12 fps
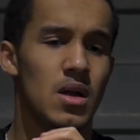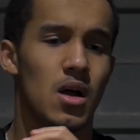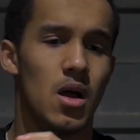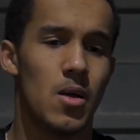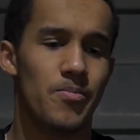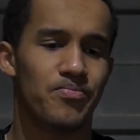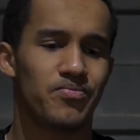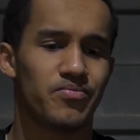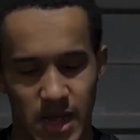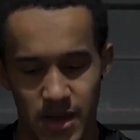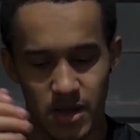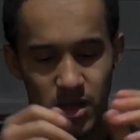
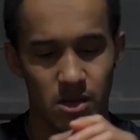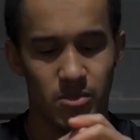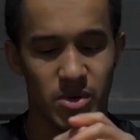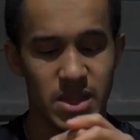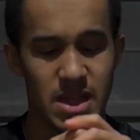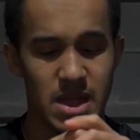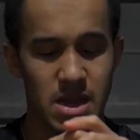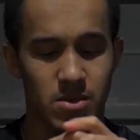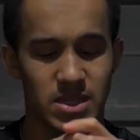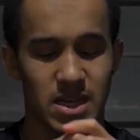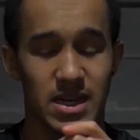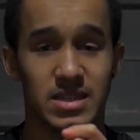But yeah,
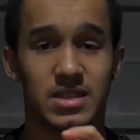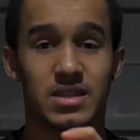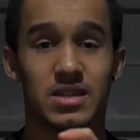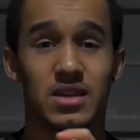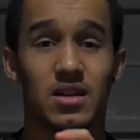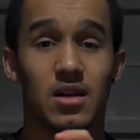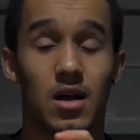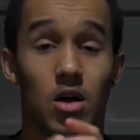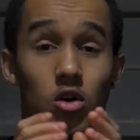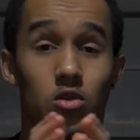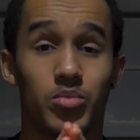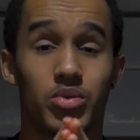anyways, guys, I
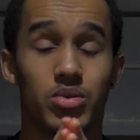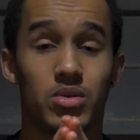hope